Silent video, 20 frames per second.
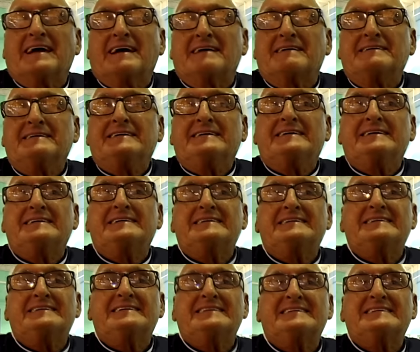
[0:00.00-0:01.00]
What's a man your
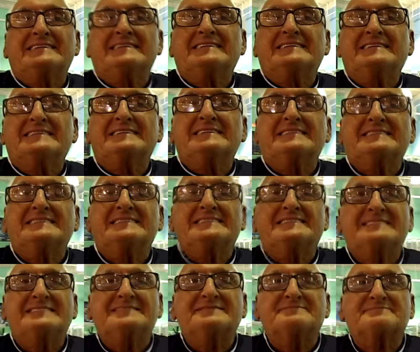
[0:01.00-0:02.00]
age doing working, Saul?
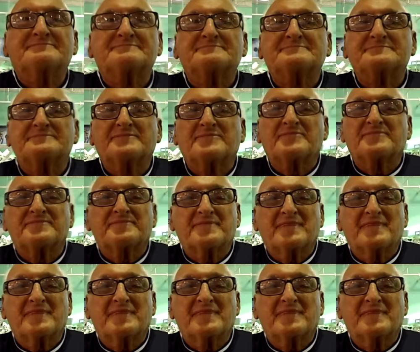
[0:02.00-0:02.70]
You should be retired on